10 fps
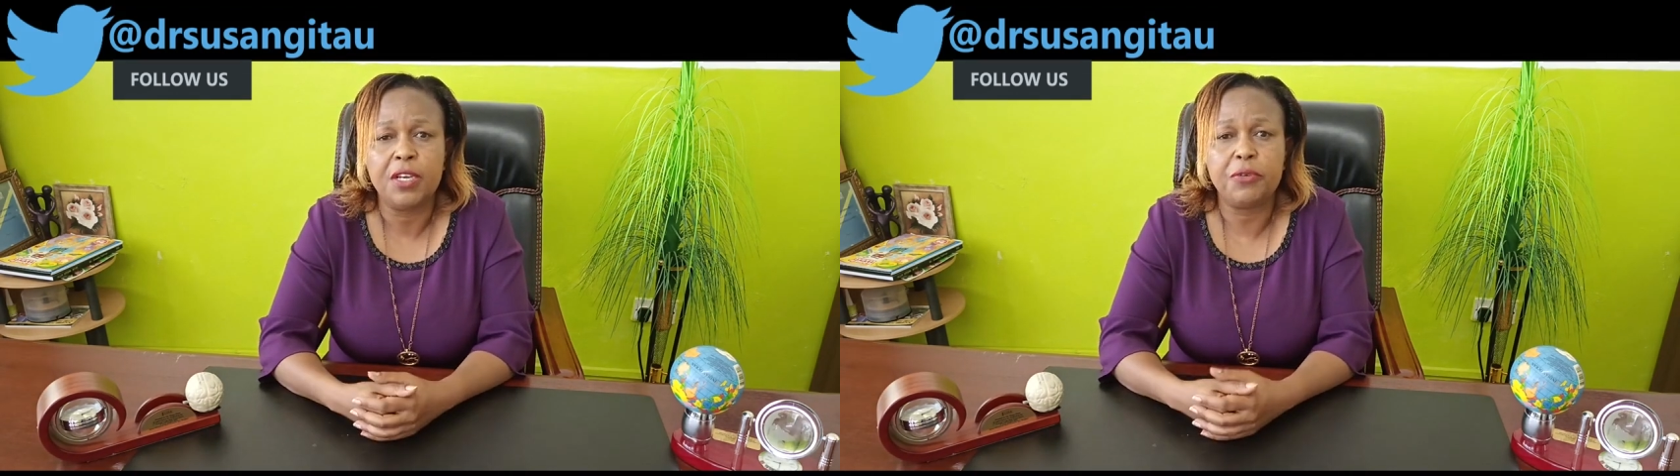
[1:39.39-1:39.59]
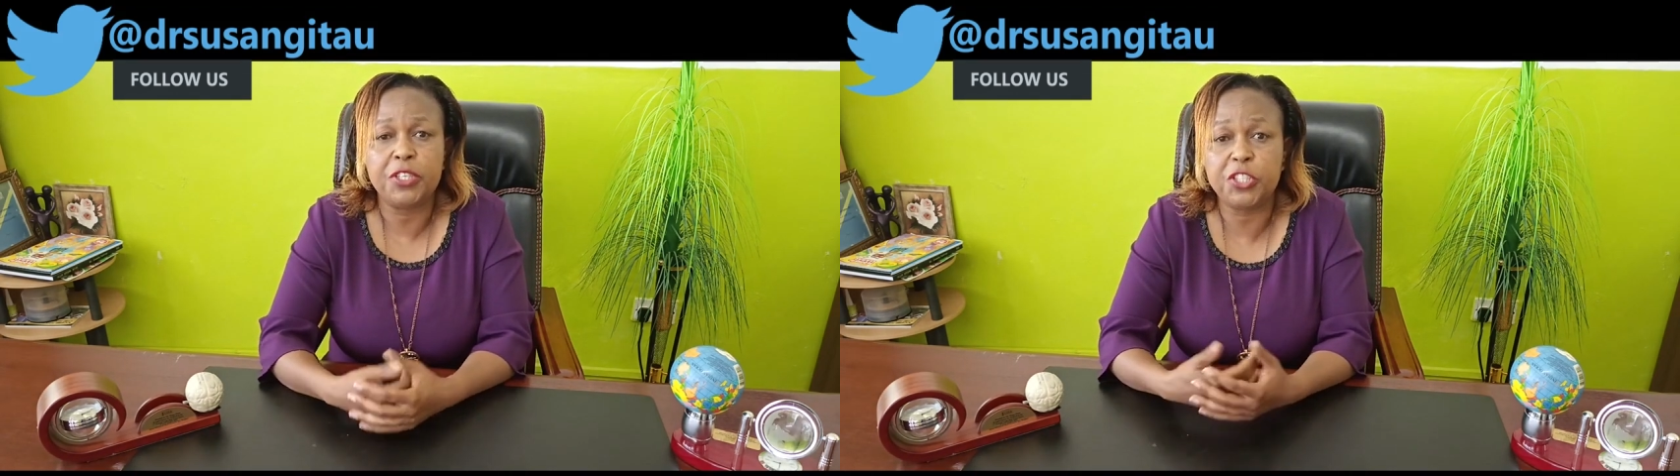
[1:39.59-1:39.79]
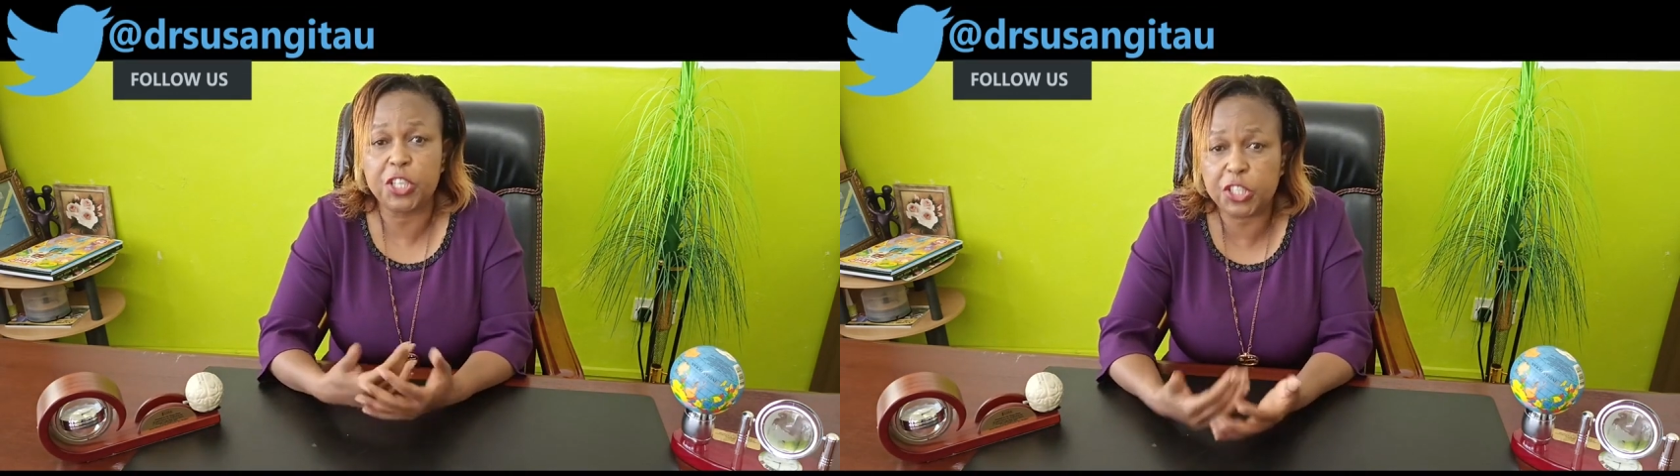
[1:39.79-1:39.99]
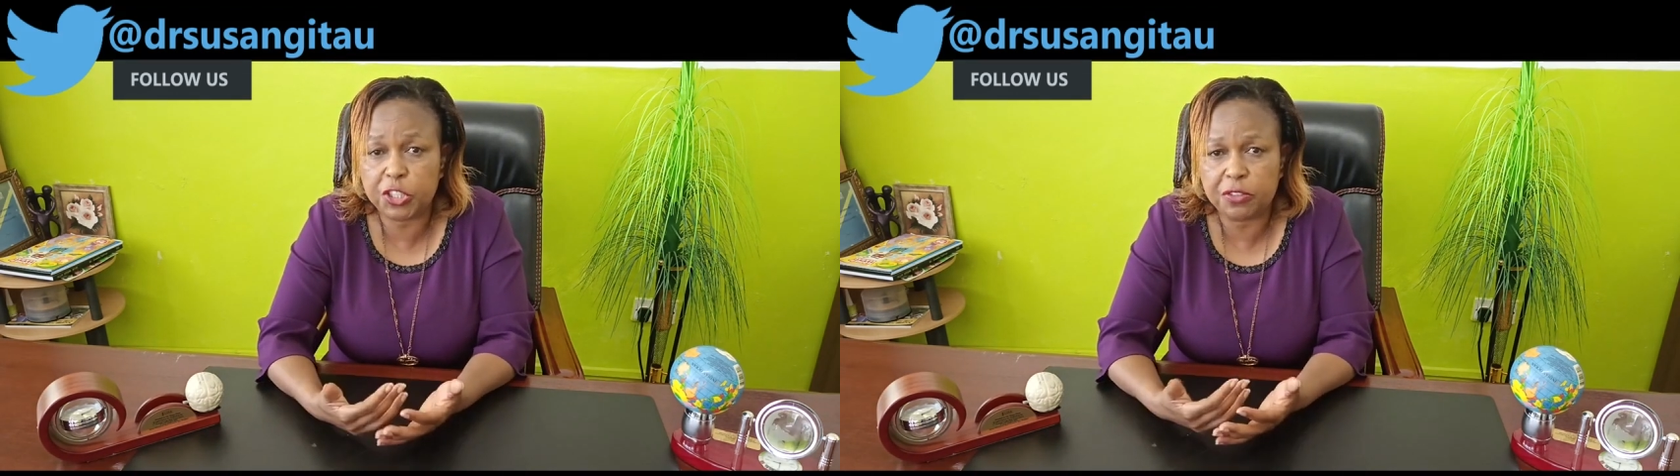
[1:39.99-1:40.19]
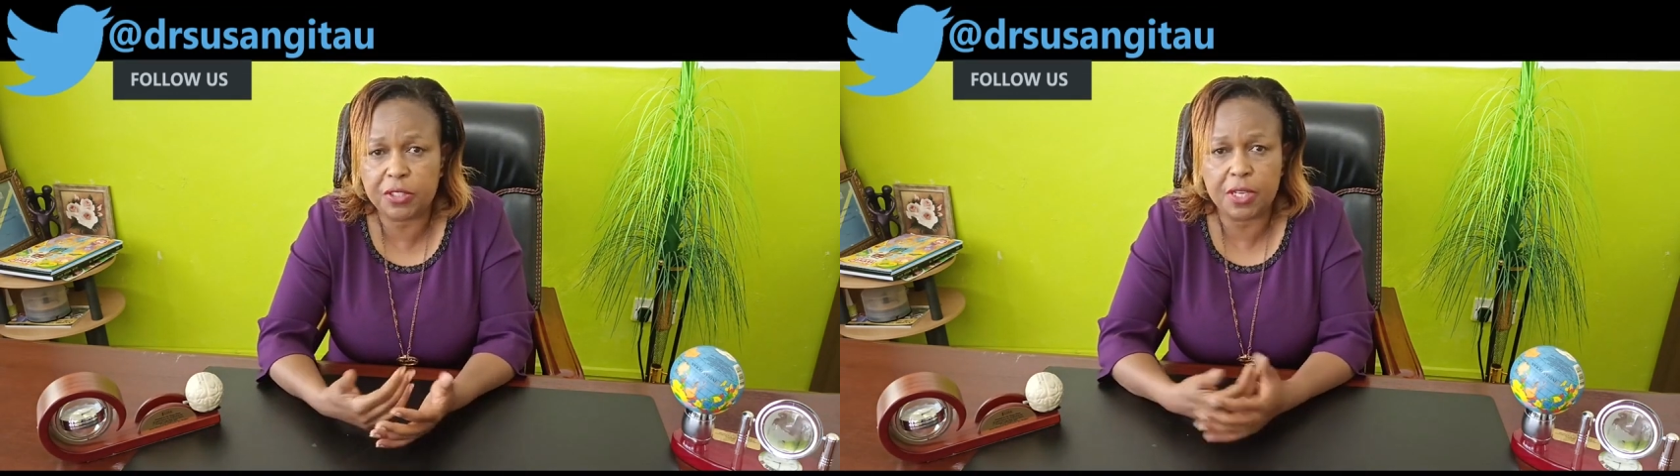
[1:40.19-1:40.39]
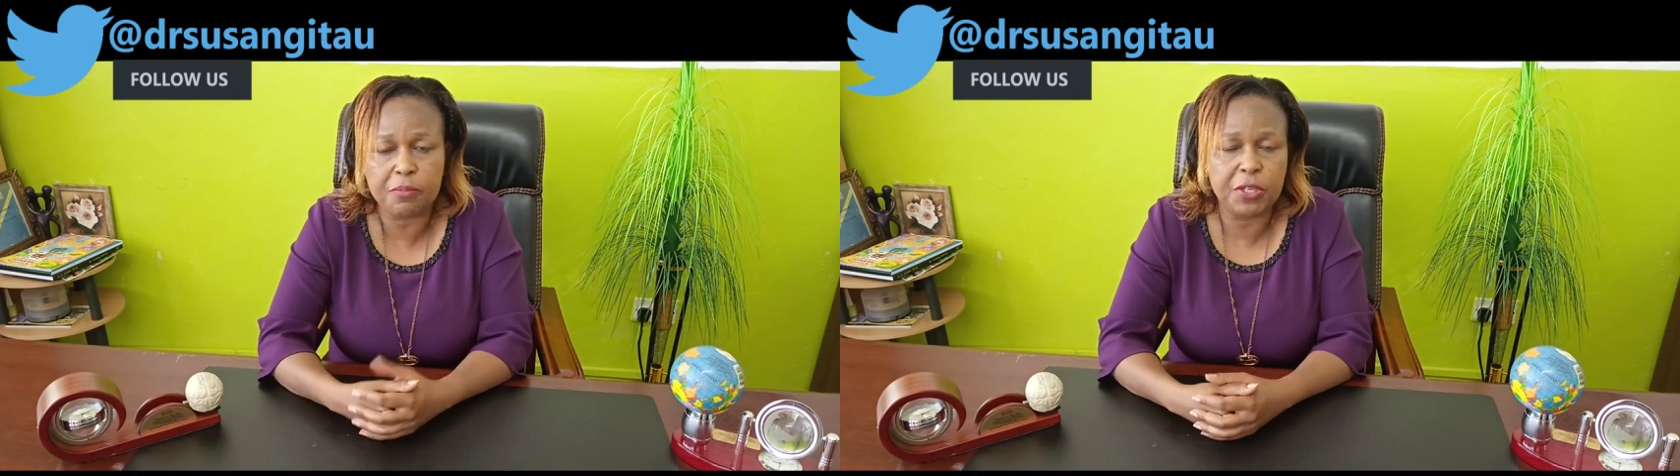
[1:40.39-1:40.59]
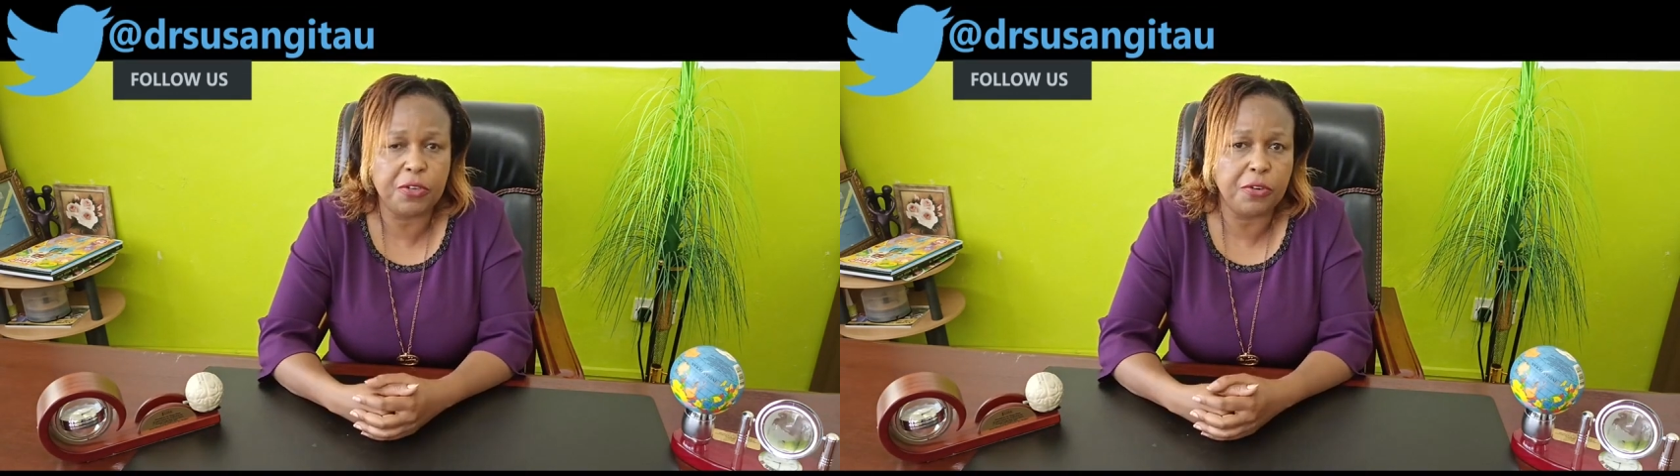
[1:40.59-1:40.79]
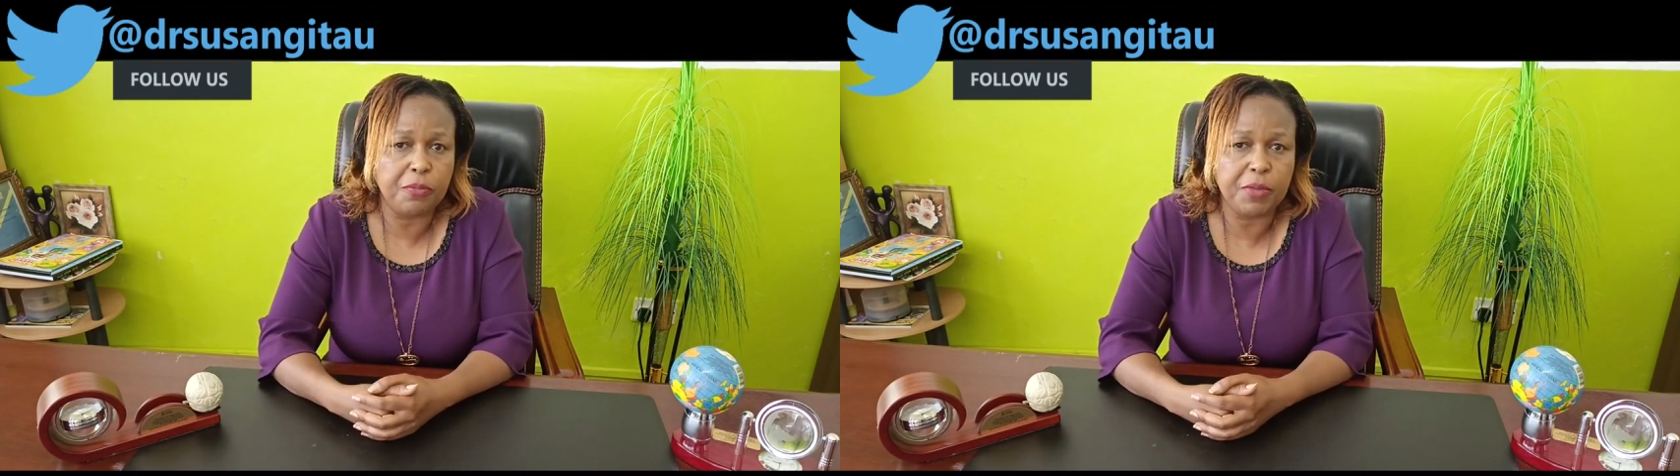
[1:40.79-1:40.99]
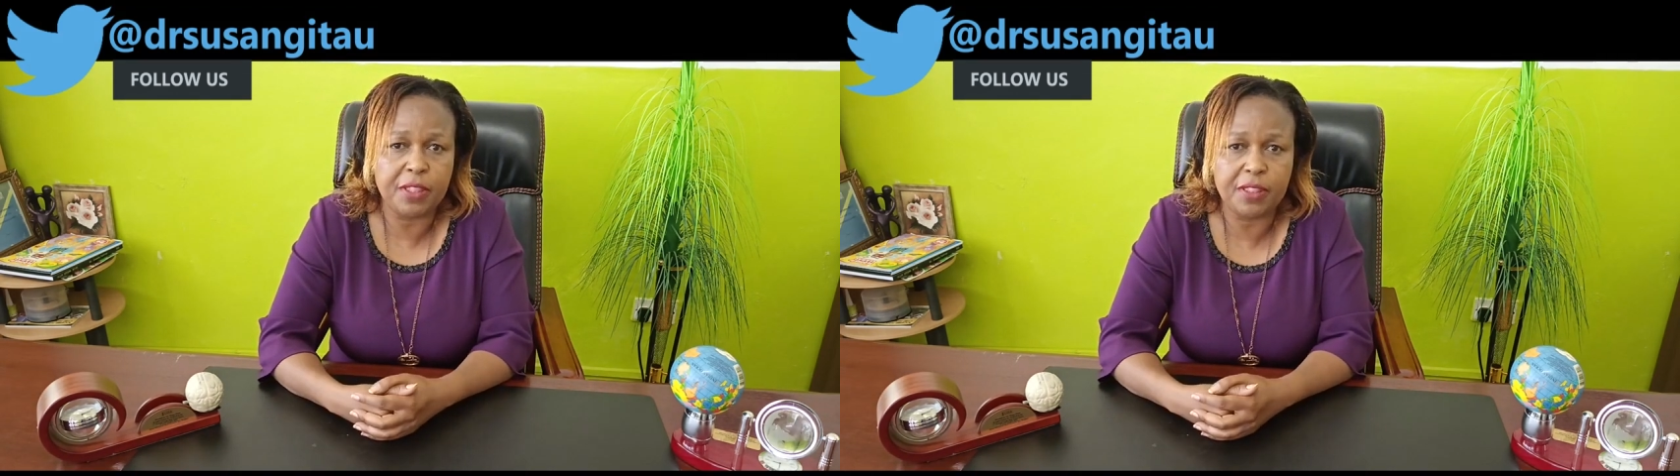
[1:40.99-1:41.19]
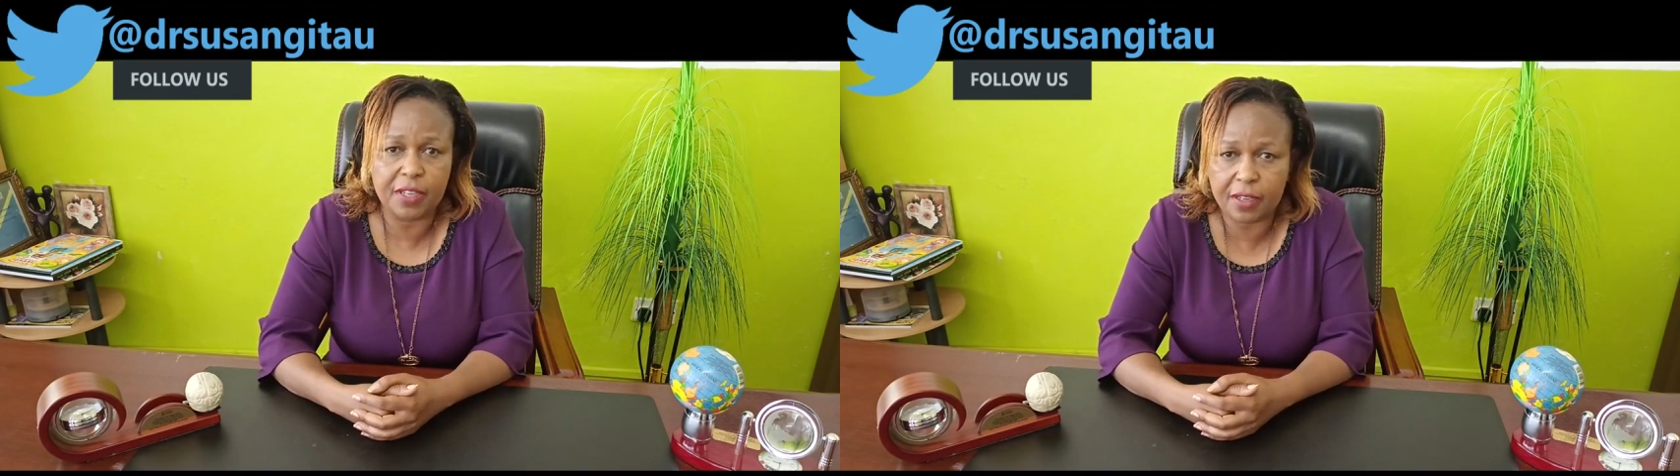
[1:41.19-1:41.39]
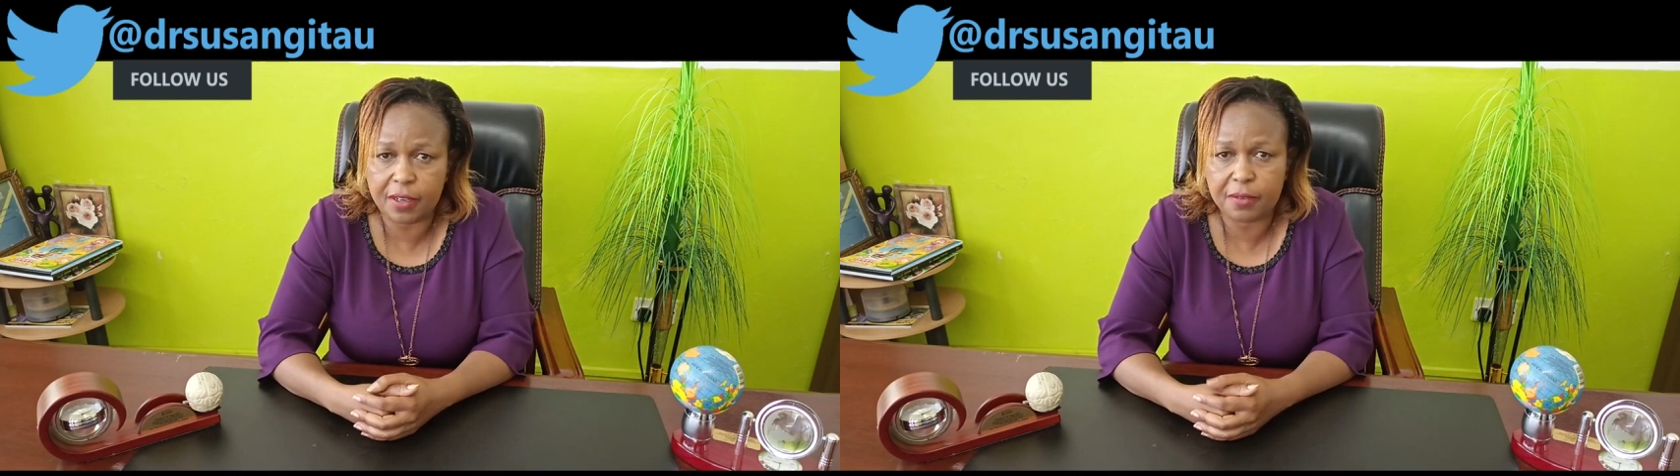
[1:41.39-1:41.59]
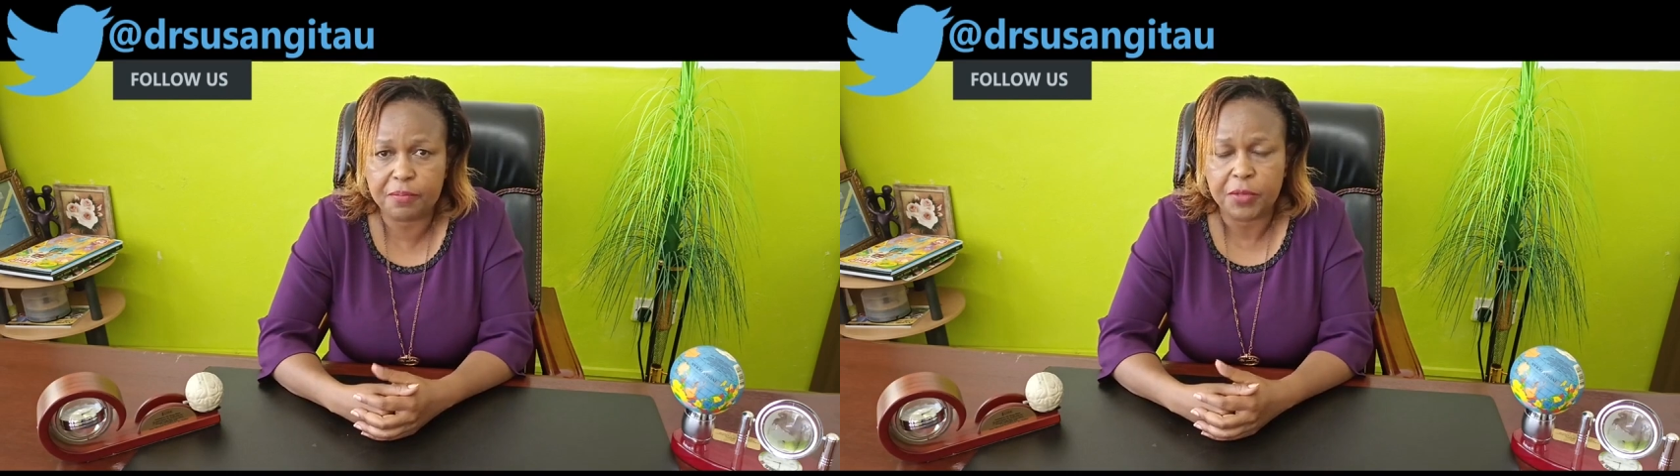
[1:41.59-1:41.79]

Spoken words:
rejection that may not be there.